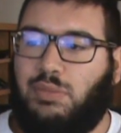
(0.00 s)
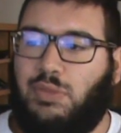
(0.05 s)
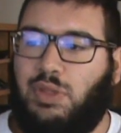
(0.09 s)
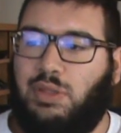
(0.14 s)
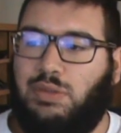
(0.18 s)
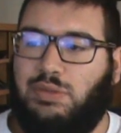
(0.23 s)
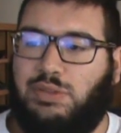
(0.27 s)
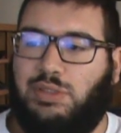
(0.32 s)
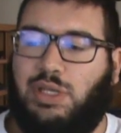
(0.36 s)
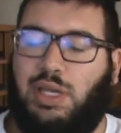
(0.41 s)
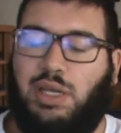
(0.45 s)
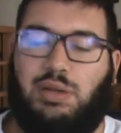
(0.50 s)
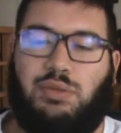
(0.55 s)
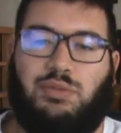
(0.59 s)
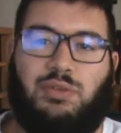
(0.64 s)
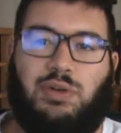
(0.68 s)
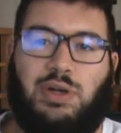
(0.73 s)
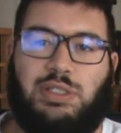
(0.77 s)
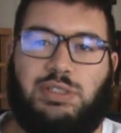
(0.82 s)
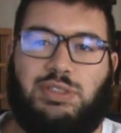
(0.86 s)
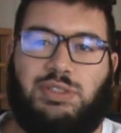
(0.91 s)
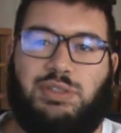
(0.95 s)
It's kind of
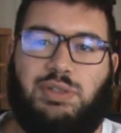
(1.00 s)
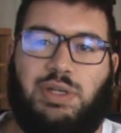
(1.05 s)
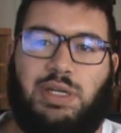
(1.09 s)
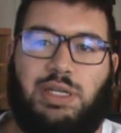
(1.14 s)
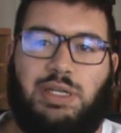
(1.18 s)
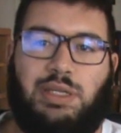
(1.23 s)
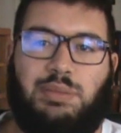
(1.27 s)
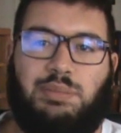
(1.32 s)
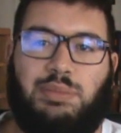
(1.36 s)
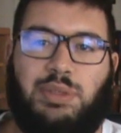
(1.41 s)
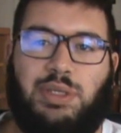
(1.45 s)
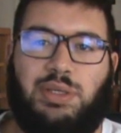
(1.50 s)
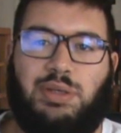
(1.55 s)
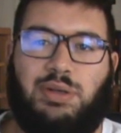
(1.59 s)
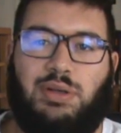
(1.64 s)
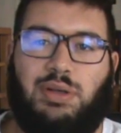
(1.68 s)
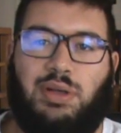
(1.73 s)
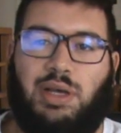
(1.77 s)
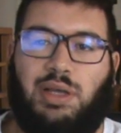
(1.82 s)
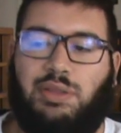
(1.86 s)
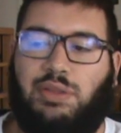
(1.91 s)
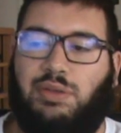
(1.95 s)
frustrating Beal
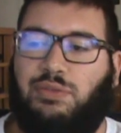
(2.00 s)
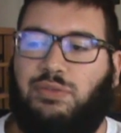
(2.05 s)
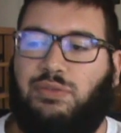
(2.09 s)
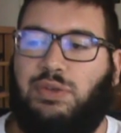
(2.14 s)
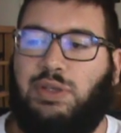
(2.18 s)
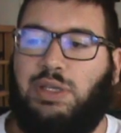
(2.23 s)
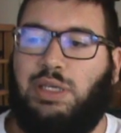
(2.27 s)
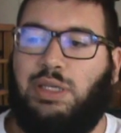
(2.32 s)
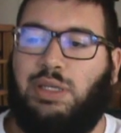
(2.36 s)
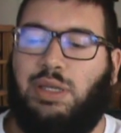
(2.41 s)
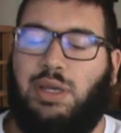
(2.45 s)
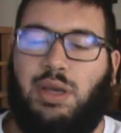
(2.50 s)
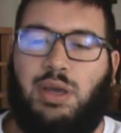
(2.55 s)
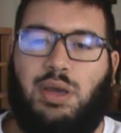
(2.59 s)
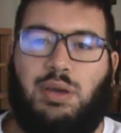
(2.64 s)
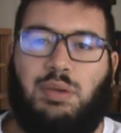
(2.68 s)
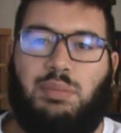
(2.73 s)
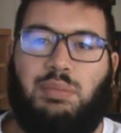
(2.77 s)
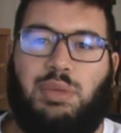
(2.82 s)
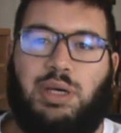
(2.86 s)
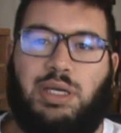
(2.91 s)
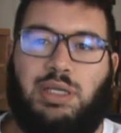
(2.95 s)
on the feet,
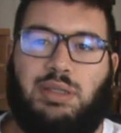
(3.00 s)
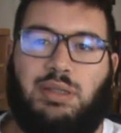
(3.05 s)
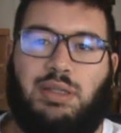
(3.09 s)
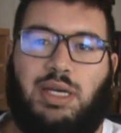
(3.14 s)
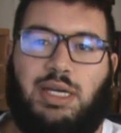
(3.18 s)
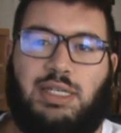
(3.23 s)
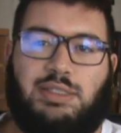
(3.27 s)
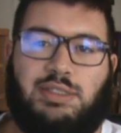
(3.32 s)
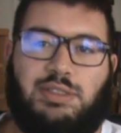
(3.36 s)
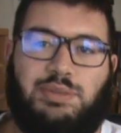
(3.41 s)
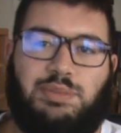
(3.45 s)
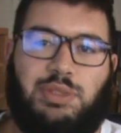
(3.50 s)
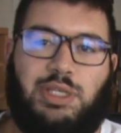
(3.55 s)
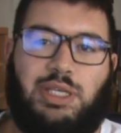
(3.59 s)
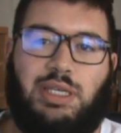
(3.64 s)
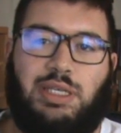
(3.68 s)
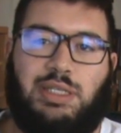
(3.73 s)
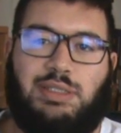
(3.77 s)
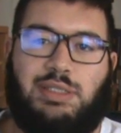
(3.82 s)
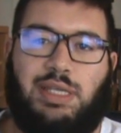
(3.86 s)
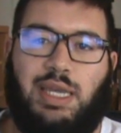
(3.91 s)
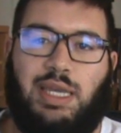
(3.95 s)
but lost some
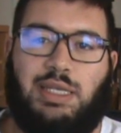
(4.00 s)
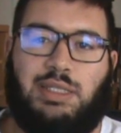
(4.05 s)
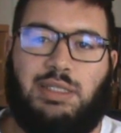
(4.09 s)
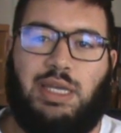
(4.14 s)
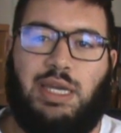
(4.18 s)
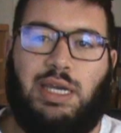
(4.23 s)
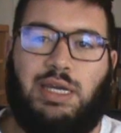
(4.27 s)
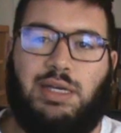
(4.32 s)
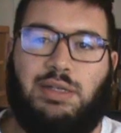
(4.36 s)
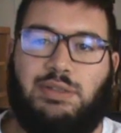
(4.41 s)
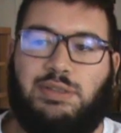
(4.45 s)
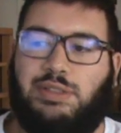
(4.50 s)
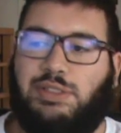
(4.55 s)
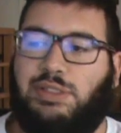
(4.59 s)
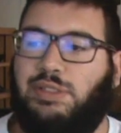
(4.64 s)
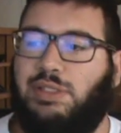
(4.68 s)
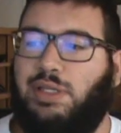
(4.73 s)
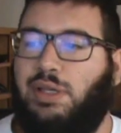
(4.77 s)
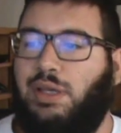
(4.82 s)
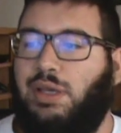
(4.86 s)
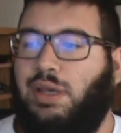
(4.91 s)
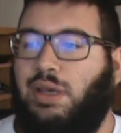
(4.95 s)
key
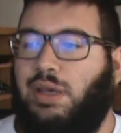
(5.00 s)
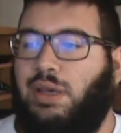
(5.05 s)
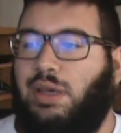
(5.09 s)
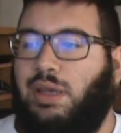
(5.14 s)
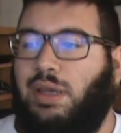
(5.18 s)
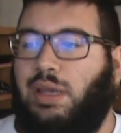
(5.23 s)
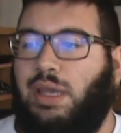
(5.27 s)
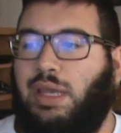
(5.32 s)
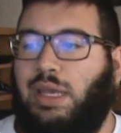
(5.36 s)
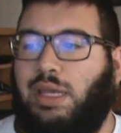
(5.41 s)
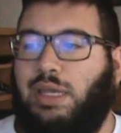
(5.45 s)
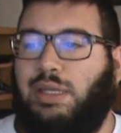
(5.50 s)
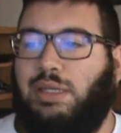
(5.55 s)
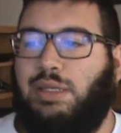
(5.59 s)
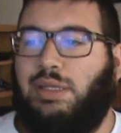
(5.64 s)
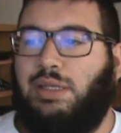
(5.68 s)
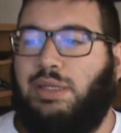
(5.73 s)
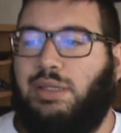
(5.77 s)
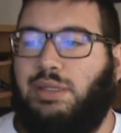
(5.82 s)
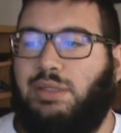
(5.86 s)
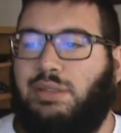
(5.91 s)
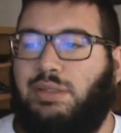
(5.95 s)
takedowns
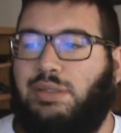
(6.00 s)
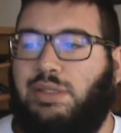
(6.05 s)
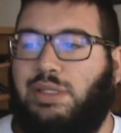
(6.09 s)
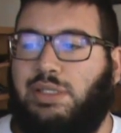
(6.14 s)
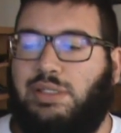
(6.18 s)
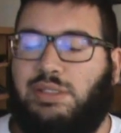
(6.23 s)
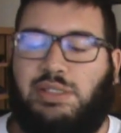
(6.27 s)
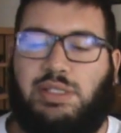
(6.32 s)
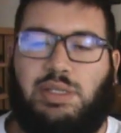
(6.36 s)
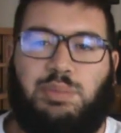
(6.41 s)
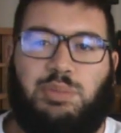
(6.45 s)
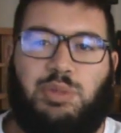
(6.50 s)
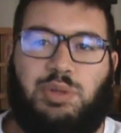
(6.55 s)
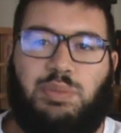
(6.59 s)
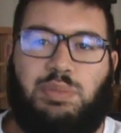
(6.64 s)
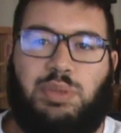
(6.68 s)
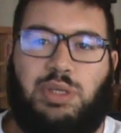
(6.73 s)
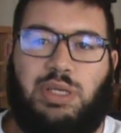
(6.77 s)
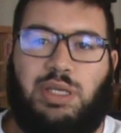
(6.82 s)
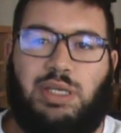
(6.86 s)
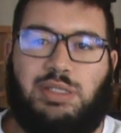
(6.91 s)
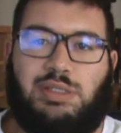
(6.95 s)
and didn't seem to
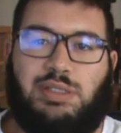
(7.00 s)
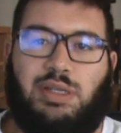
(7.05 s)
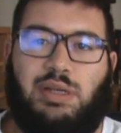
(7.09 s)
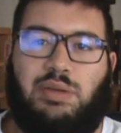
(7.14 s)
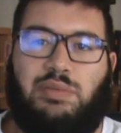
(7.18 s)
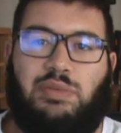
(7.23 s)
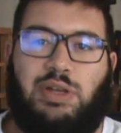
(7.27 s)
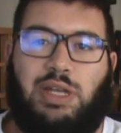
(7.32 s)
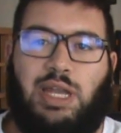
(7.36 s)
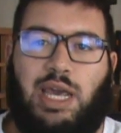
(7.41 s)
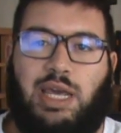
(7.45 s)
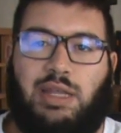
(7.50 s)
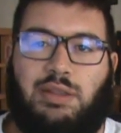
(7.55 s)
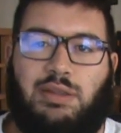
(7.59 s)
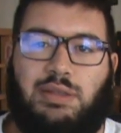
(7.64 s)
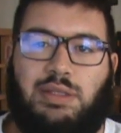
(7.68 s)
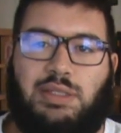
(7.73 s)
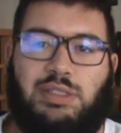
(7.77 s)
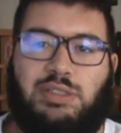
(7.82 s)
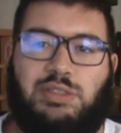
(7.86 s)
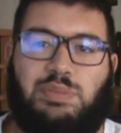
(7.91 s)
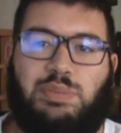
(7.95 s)
be as good of an
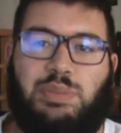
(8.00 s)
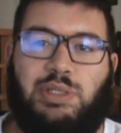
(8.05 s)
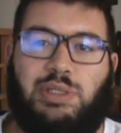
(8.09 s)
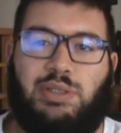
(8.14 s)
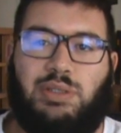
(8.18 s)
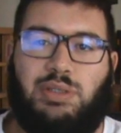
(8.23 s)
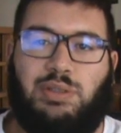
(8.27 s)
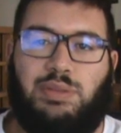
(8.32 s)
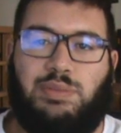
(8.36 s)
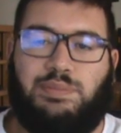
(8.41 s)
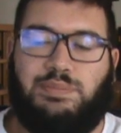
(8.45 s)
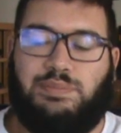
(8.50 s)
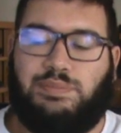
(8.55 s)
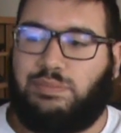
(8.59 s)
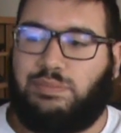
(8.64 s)
athlete as Beal.